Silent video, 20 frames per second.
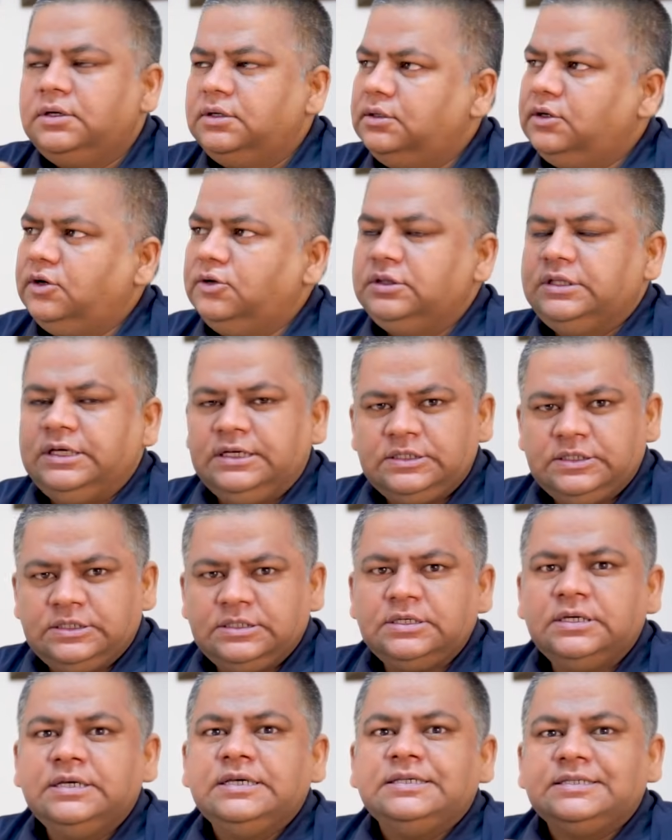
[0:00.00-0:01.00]
Now
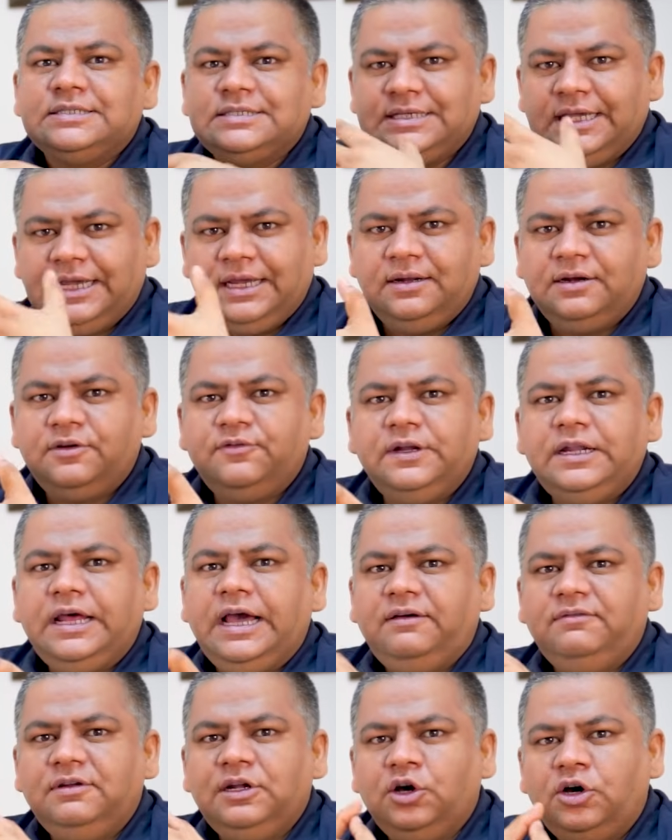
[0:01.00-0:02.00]
this seller will
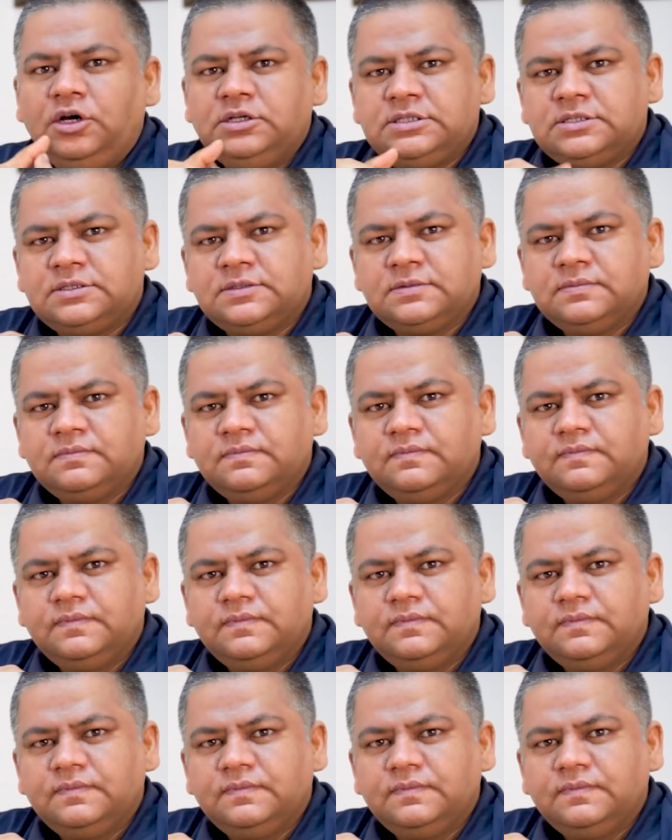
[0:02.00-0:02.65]
have a loss.